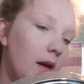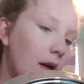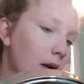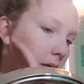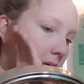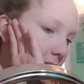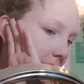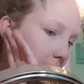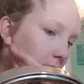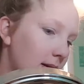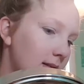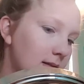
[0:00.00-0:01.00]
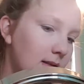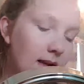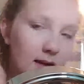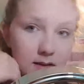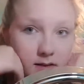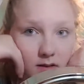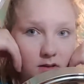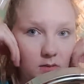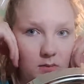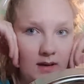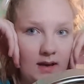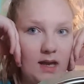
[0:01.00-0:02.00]
Okay, what's next?
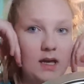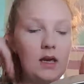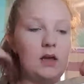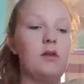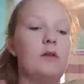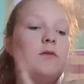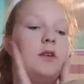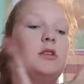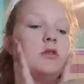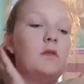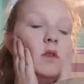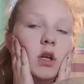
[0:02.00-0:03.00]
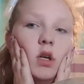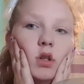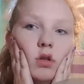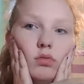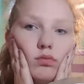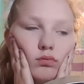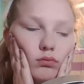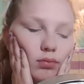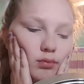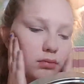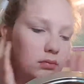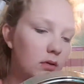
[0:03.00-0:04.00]
My other facial things.
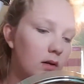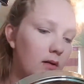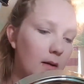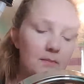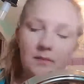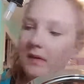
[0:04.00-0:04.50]
Okay.